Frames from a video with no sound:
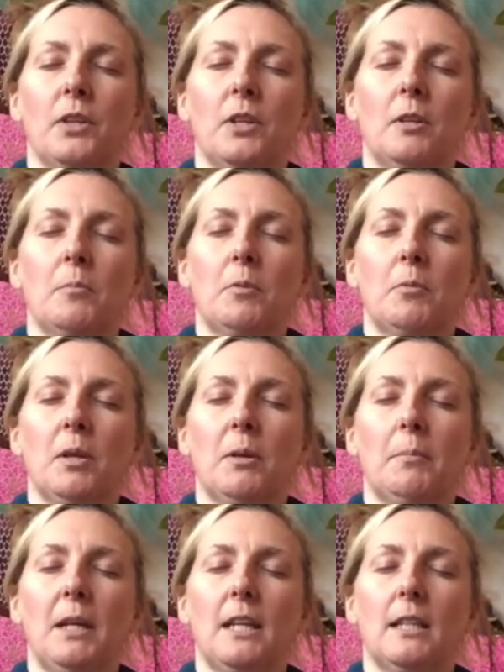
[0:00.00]
But when I
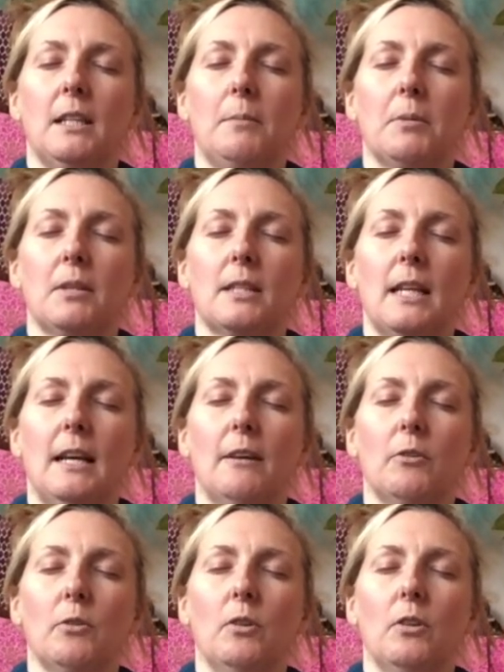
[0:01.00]
make deeper sound or
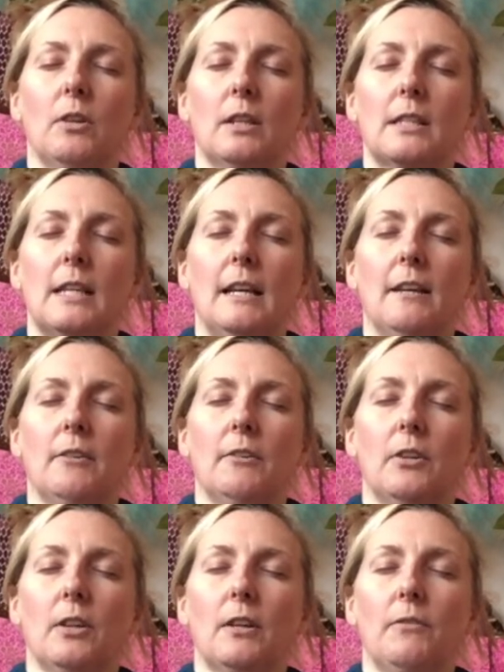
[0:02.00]
longer sound, I
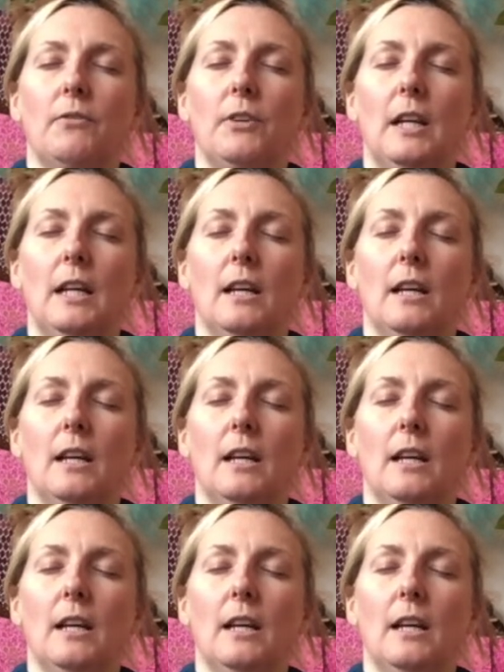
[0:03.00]
can feel it